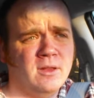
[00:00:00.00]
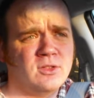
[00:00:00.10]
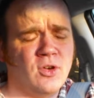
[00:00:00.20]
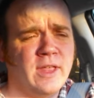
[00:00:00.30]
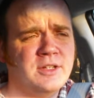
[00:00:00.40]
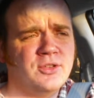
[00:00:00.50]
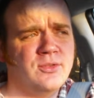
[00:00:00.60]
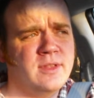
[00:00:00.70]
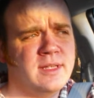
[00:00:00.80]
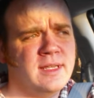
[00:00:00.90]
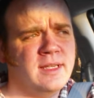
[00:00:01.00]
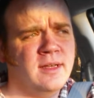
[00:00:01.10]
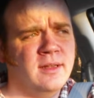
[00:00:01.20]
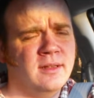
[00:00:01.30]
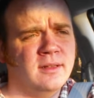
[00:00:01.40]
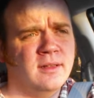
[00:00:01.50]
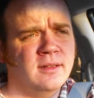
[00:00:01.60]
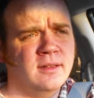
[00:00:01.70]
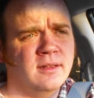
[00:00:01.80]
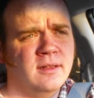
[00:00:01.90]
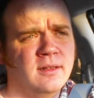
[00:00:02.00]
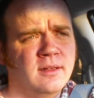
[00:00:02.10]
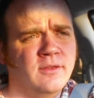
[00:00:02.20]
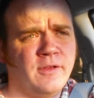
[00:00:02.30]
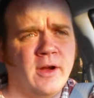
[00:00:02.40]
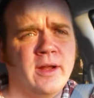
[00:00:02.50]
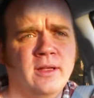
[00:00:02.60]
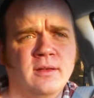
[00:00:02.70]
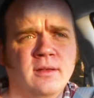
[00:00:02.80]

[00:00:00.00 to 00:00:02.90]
So they do the ferry.